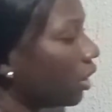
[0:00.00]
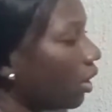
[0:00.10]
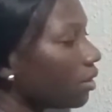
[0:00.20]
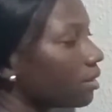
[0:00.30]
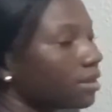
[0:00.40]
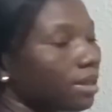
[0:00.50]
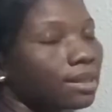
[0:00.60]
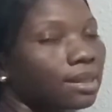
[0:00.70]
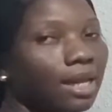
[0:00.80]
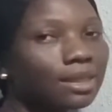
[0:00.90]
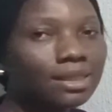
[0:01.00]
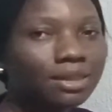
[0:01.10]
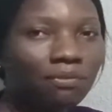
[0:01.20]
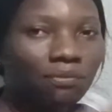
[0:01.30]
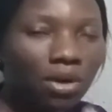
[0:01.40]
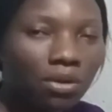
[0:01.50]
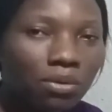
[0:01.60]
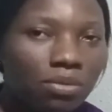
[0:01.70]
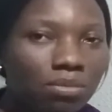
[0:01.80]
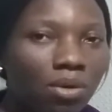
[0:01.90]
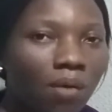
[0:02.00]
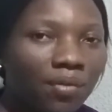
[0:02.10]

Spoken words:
the law states that the volume